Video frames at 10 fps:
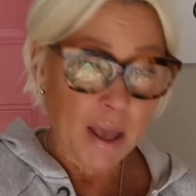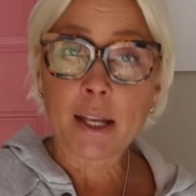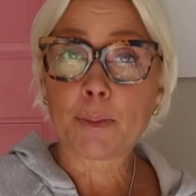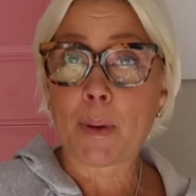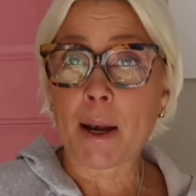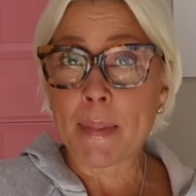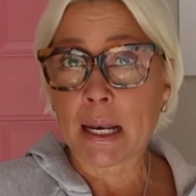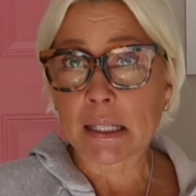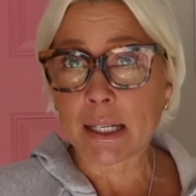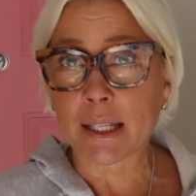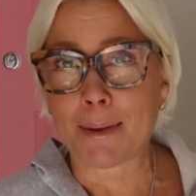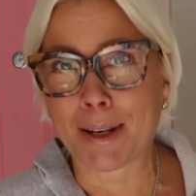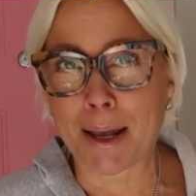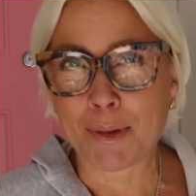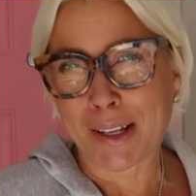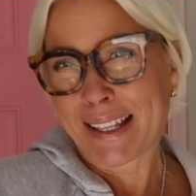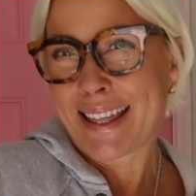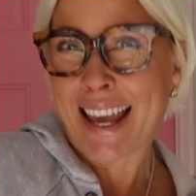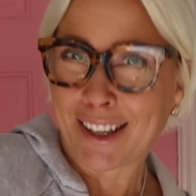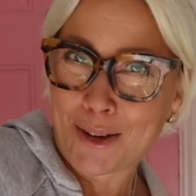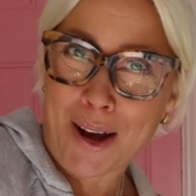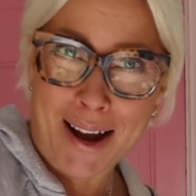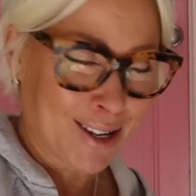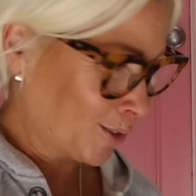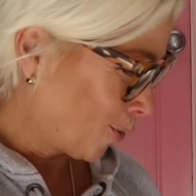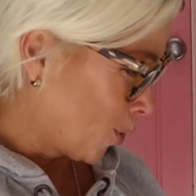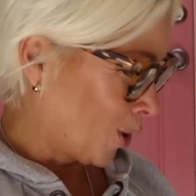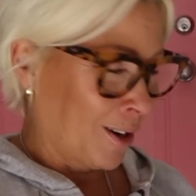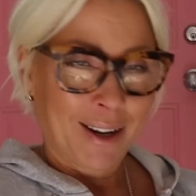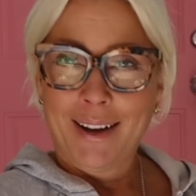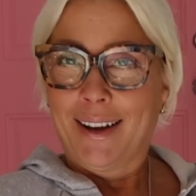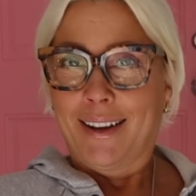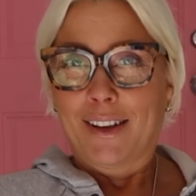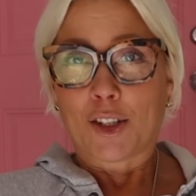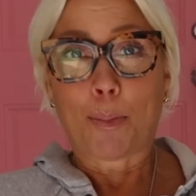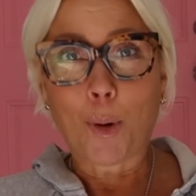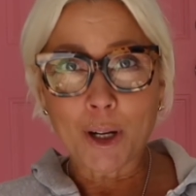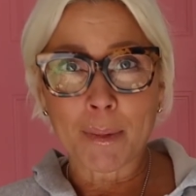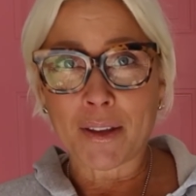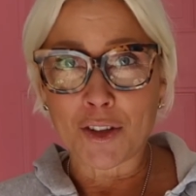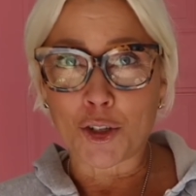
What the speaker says: It's been a minute since I've been able to thank you guys for supporting me on this